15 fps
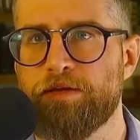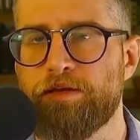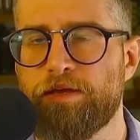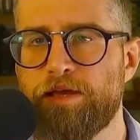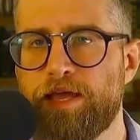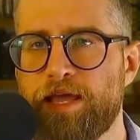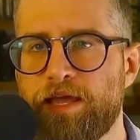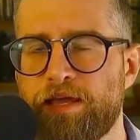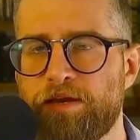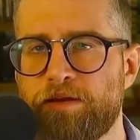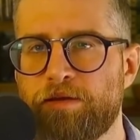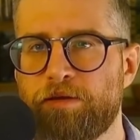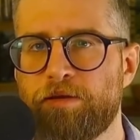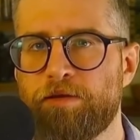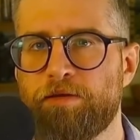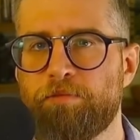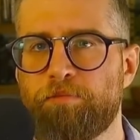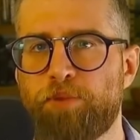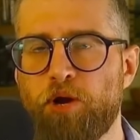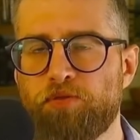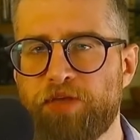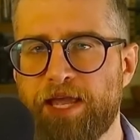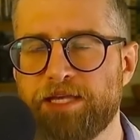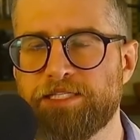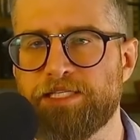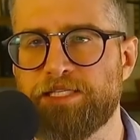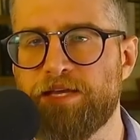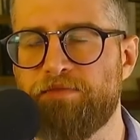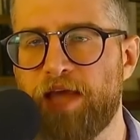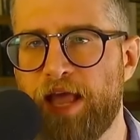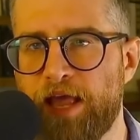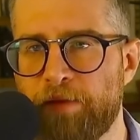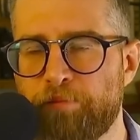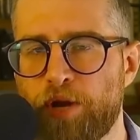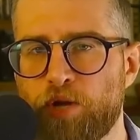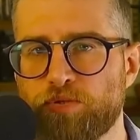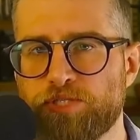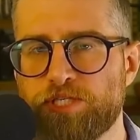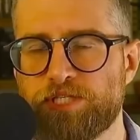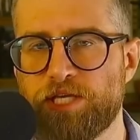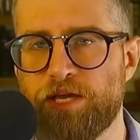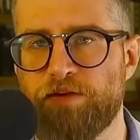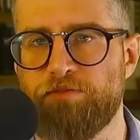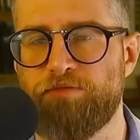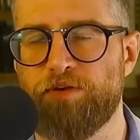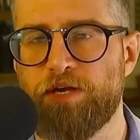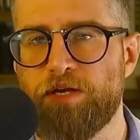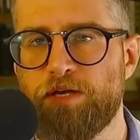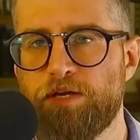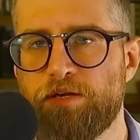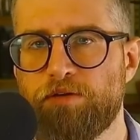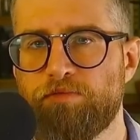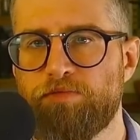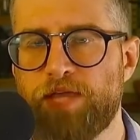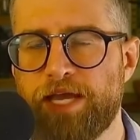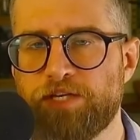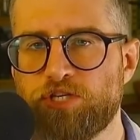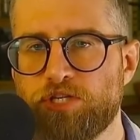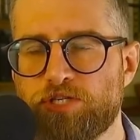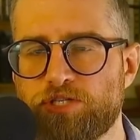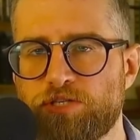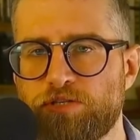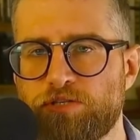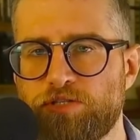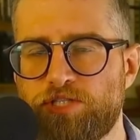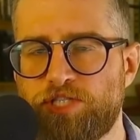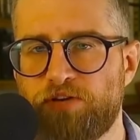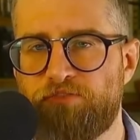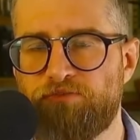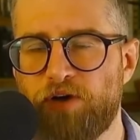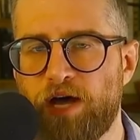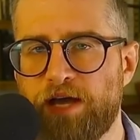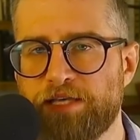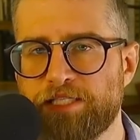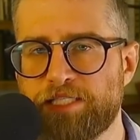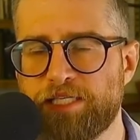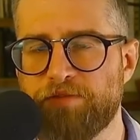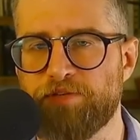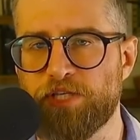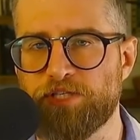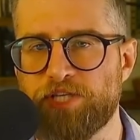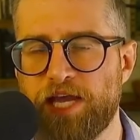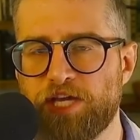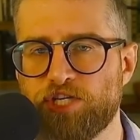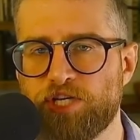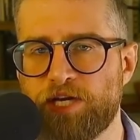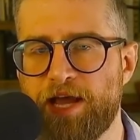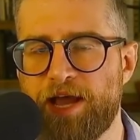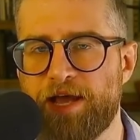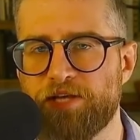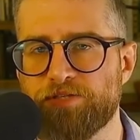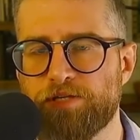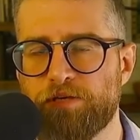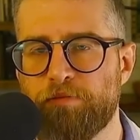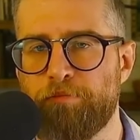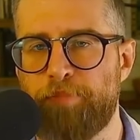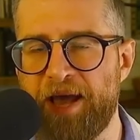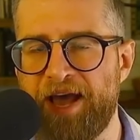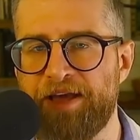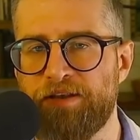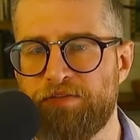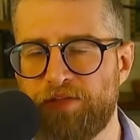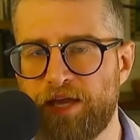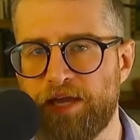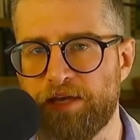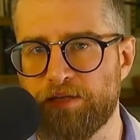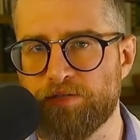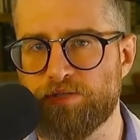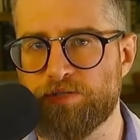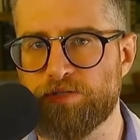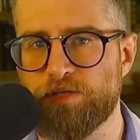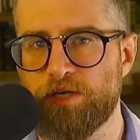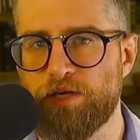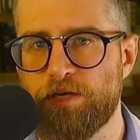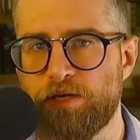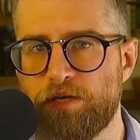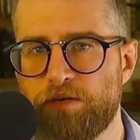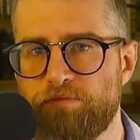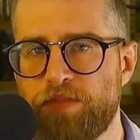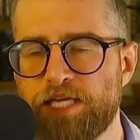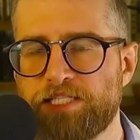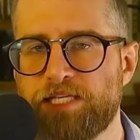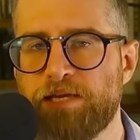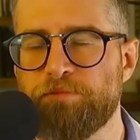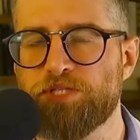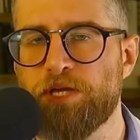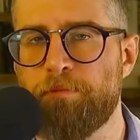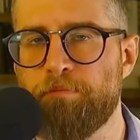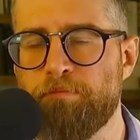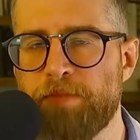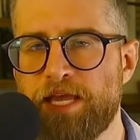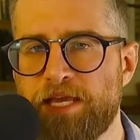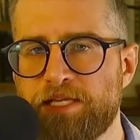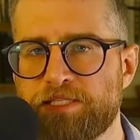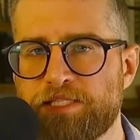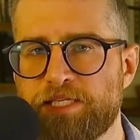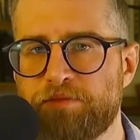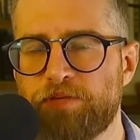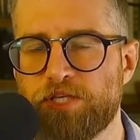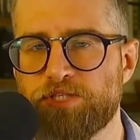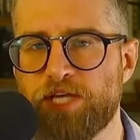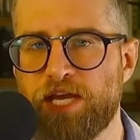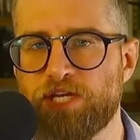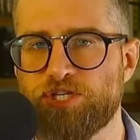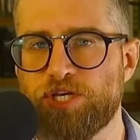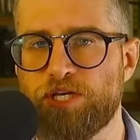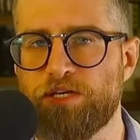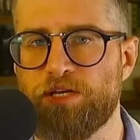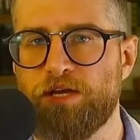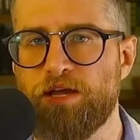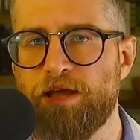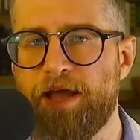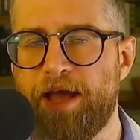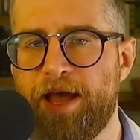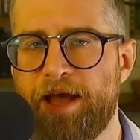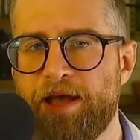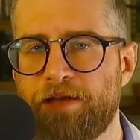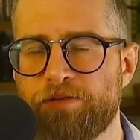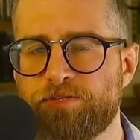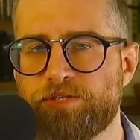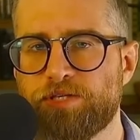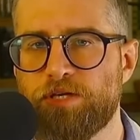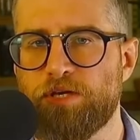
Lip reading: in both anti-Civ and post-Civ, they just define civilization as bad things. They seem to mean civilization as